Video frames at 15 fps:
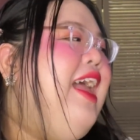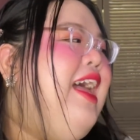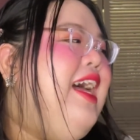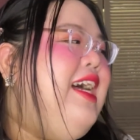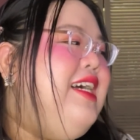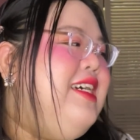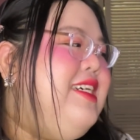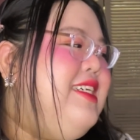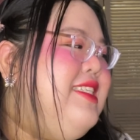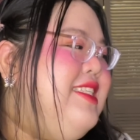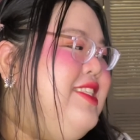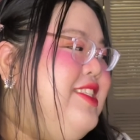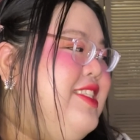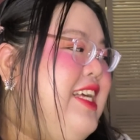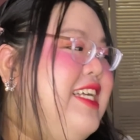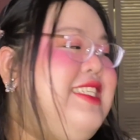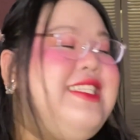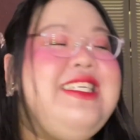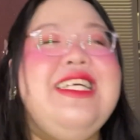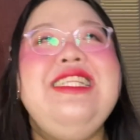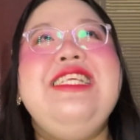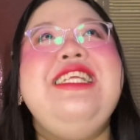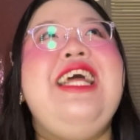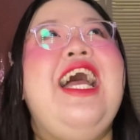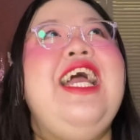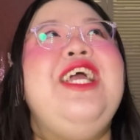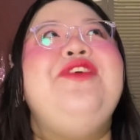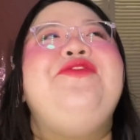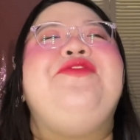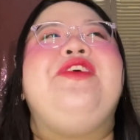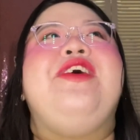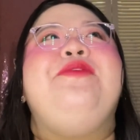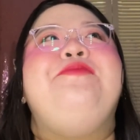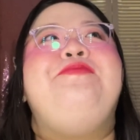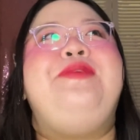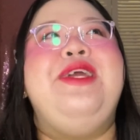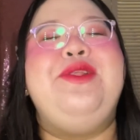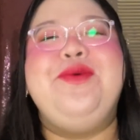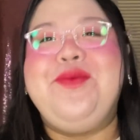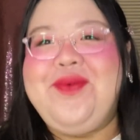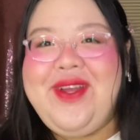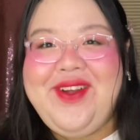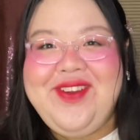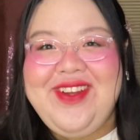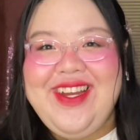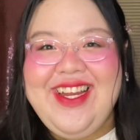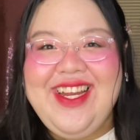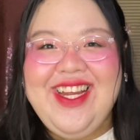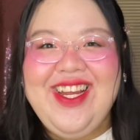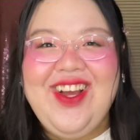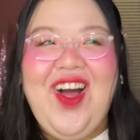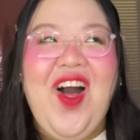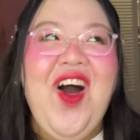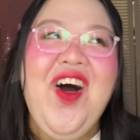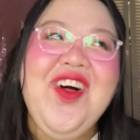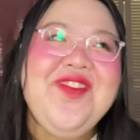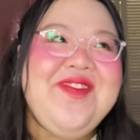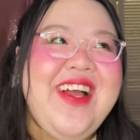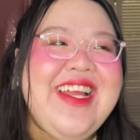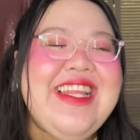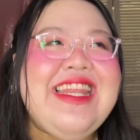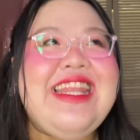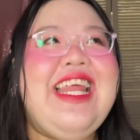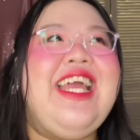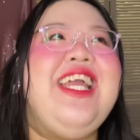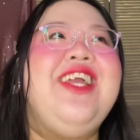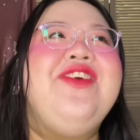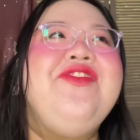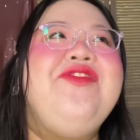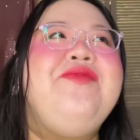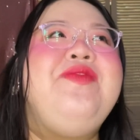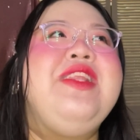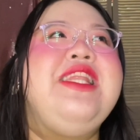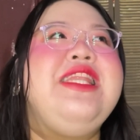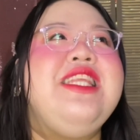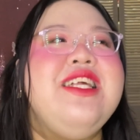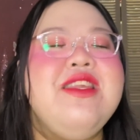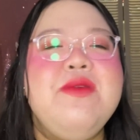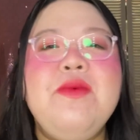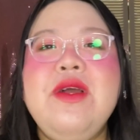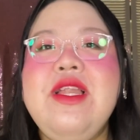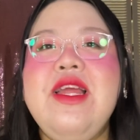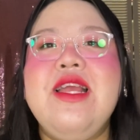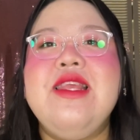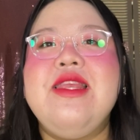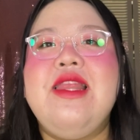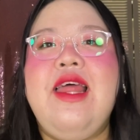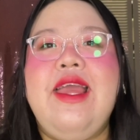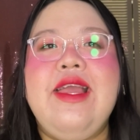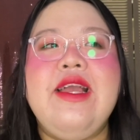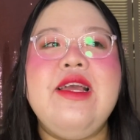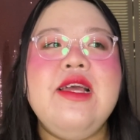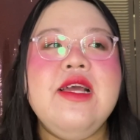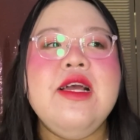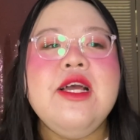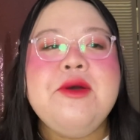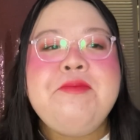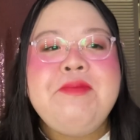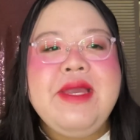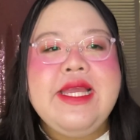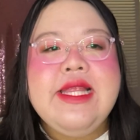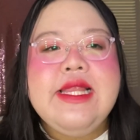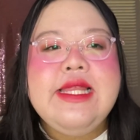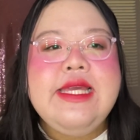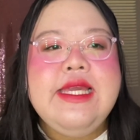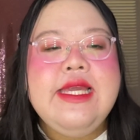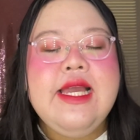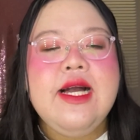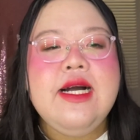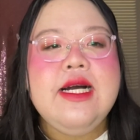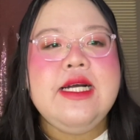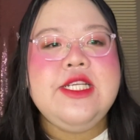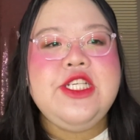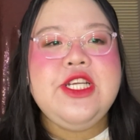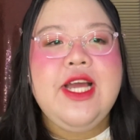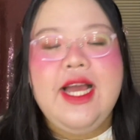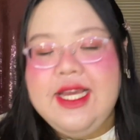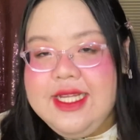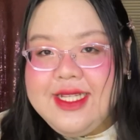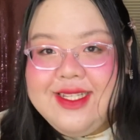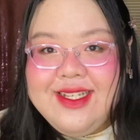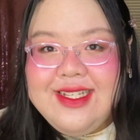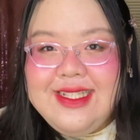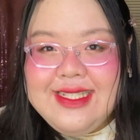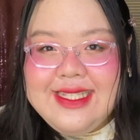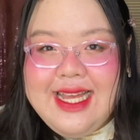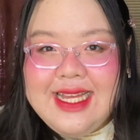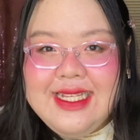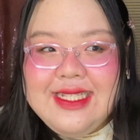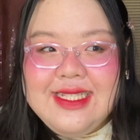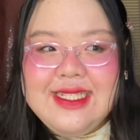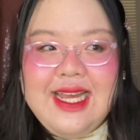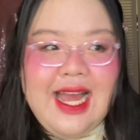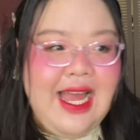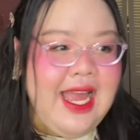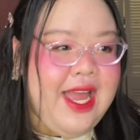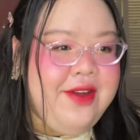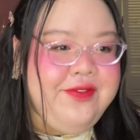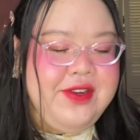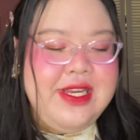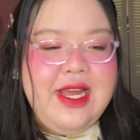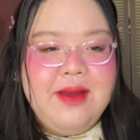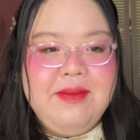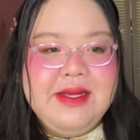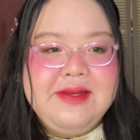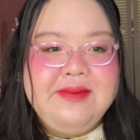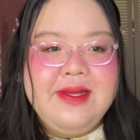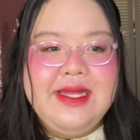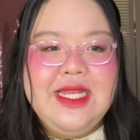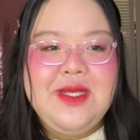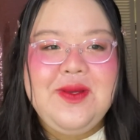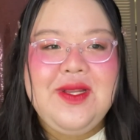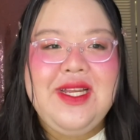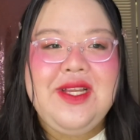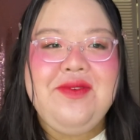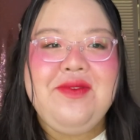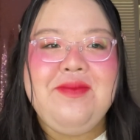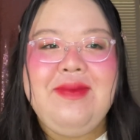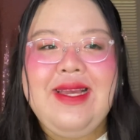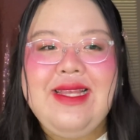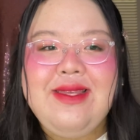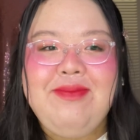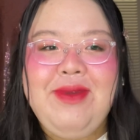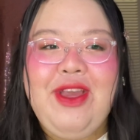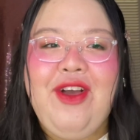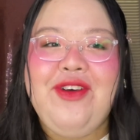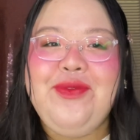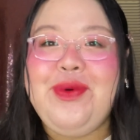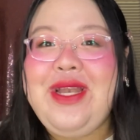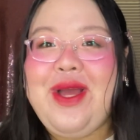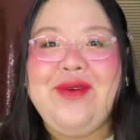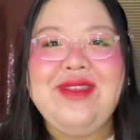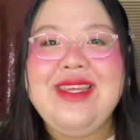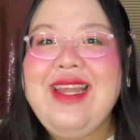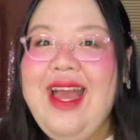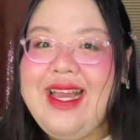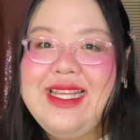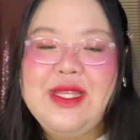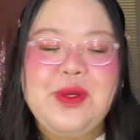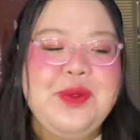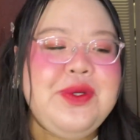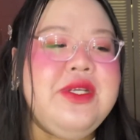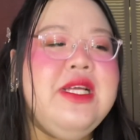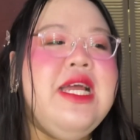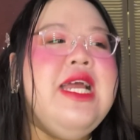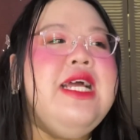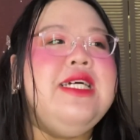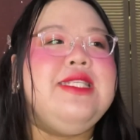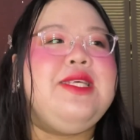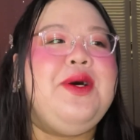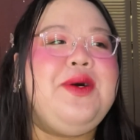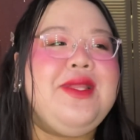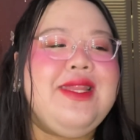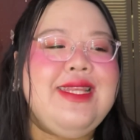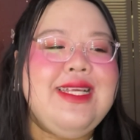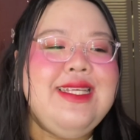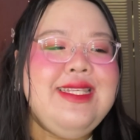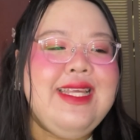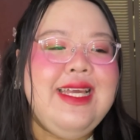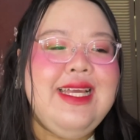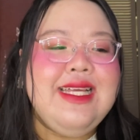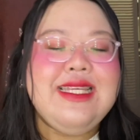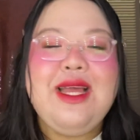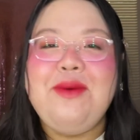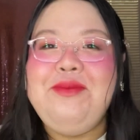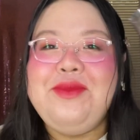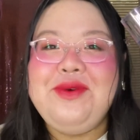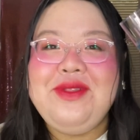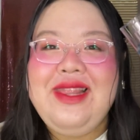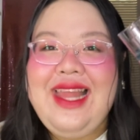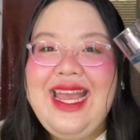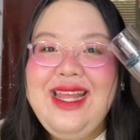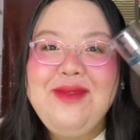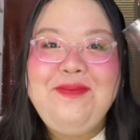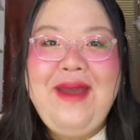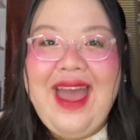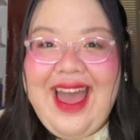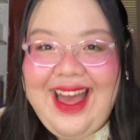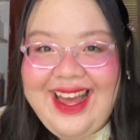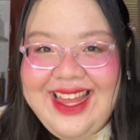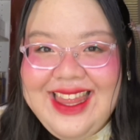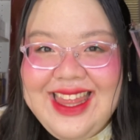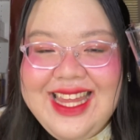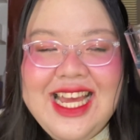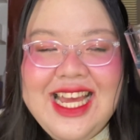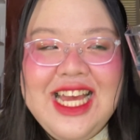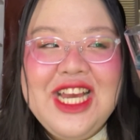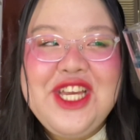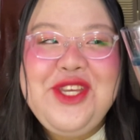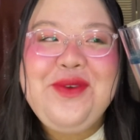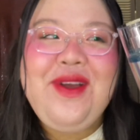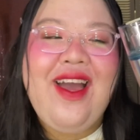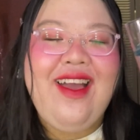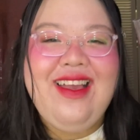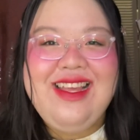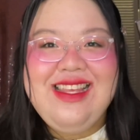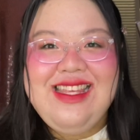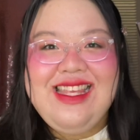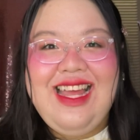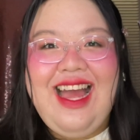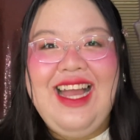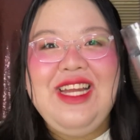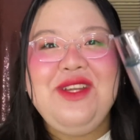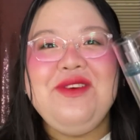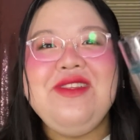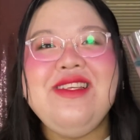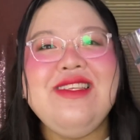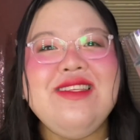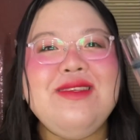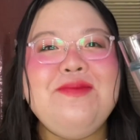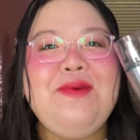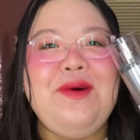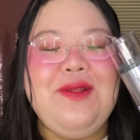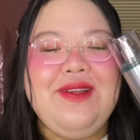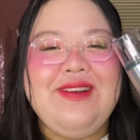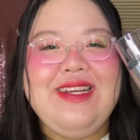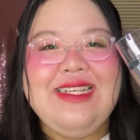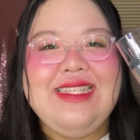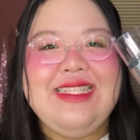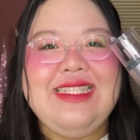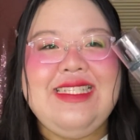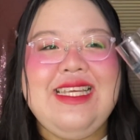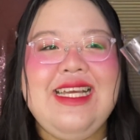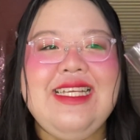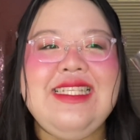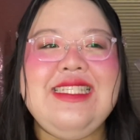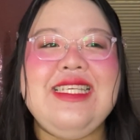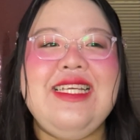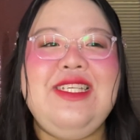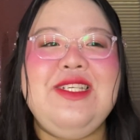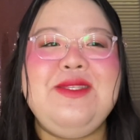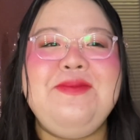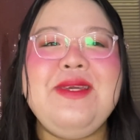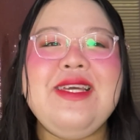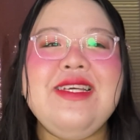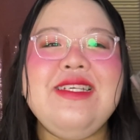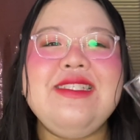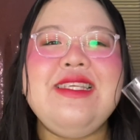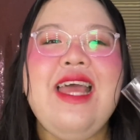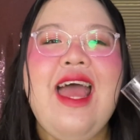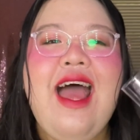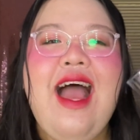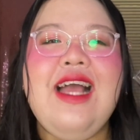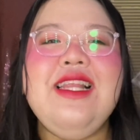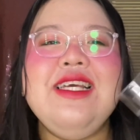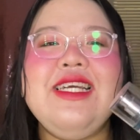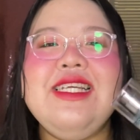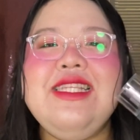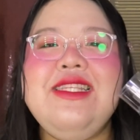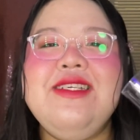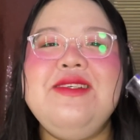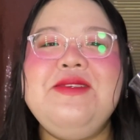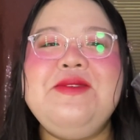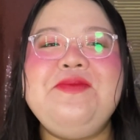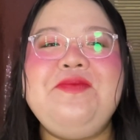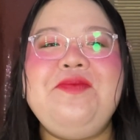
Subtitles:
a scent that I've been wearing all my life, but this one is like mainly a childhood scent. Every time I smell this one, it reminds me of when I was in high school. So this is a Moonlight Path. You guys, I know this is a polarizing scent just because I look at the